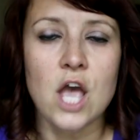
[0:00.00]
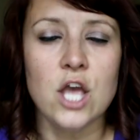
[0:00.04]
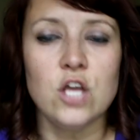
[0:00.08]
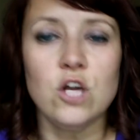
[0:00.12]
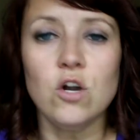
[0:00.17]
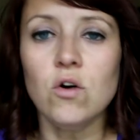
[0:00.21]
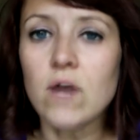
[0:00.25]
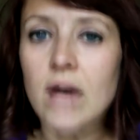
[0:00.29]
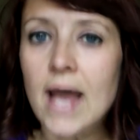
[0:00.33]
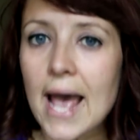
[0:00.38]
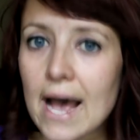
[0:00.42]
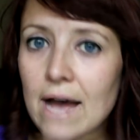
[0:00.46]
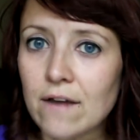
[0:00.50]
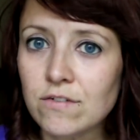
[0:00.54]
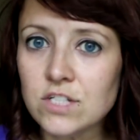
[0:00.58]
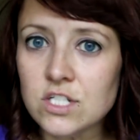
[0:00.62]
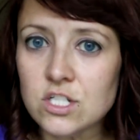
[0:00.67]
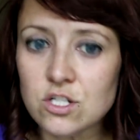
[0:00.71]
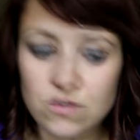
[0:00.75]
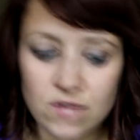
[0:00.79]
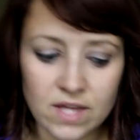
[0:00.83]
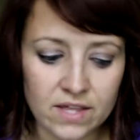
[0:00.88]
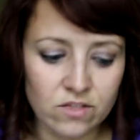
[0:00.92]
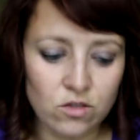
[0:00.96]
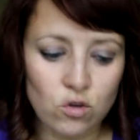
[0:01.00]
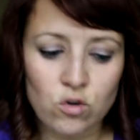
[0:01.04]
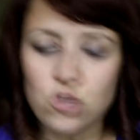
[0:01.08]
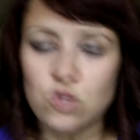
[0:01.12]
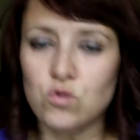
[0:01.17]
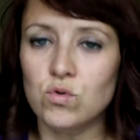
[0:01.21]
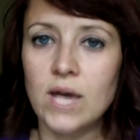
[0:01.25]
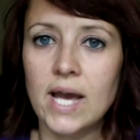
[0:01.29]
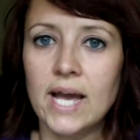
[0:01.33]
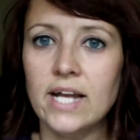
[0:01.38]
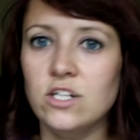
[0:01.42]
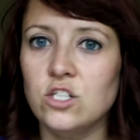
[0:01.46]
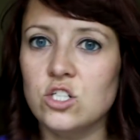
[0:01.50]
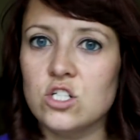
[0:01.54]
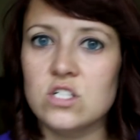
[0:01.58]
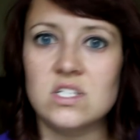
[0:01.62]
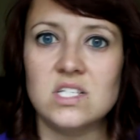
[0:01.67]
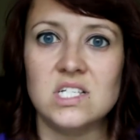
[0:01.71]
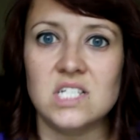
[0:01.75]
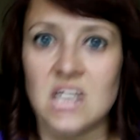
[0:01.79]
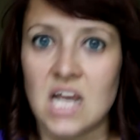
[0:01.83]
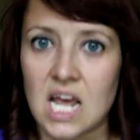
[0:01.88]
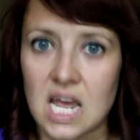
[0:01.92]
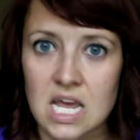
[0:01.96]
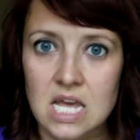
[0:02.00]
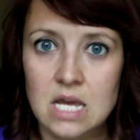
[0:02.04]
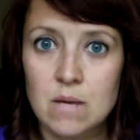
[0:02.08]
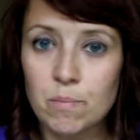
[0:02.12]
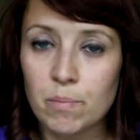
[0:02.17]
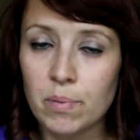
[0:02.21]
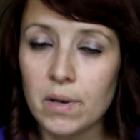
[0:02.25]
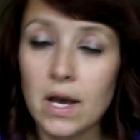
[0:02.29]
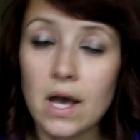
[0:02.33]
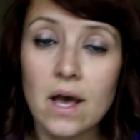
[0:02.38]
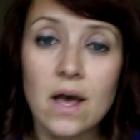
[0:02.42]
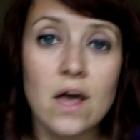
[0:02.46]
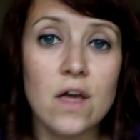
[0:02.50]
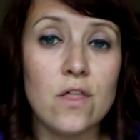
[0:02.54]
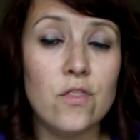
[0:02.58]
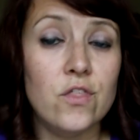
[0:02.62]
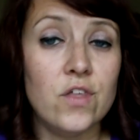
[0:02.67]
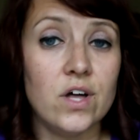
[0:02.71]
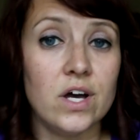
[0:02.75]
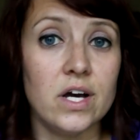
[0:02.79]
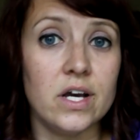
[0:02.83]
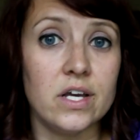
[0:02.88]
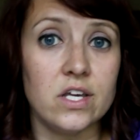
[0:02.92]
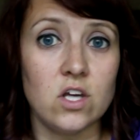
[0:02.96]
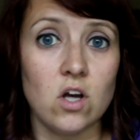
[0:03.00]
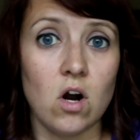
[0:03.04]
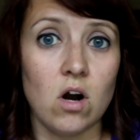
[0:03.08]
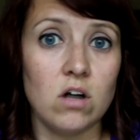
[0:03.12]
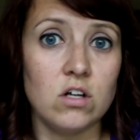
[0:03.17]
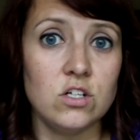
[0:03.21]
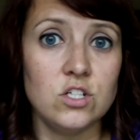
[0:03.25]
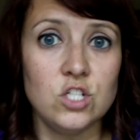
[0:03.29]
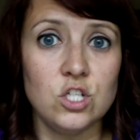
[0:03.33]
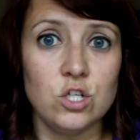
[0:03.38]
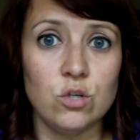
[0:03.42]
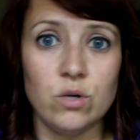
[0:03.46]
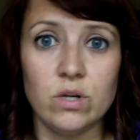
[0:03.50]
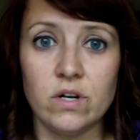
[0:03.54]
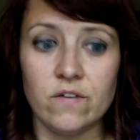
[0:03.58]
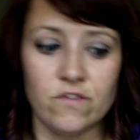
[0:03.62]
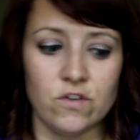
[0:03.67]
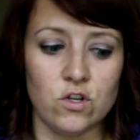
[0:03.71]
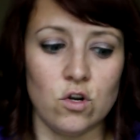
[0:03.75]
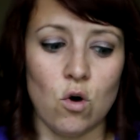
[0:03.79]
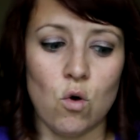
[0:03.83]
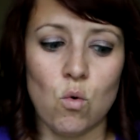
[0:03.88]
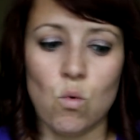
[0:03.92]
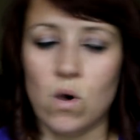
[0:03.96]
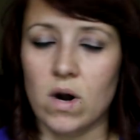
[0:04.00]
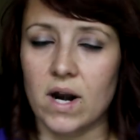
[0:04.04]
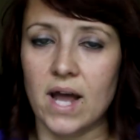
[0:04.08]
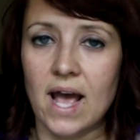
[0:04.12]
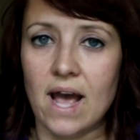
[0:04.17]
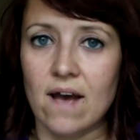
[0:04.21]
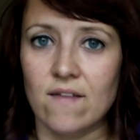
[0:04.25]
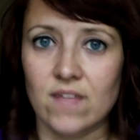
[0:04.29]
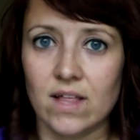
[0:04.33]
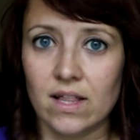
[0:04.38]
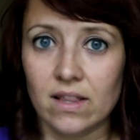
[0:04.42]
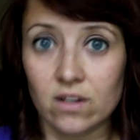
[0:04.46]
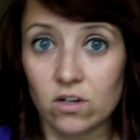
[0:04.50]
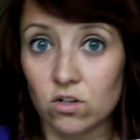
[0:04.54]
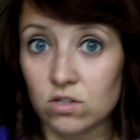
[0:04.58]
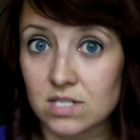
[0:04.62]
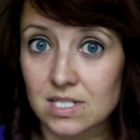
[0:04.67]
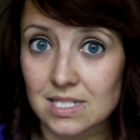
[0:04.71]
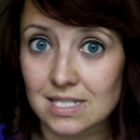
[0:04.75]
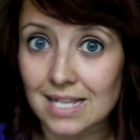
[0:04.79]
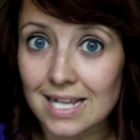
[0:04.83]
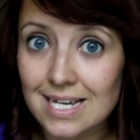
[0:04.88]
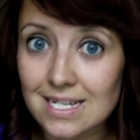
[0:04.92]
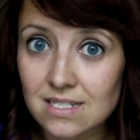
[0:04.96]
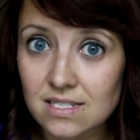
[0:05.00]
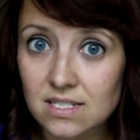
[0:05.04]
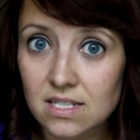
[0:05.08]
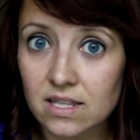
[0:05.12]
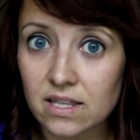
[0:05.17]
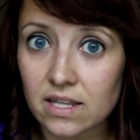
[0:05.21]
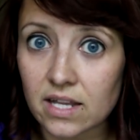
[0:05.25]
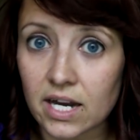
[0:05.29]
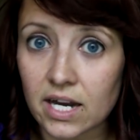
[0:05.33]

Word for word: You don't have to do that though. You can just tape the yarn to it if you don't wanna have that little slice in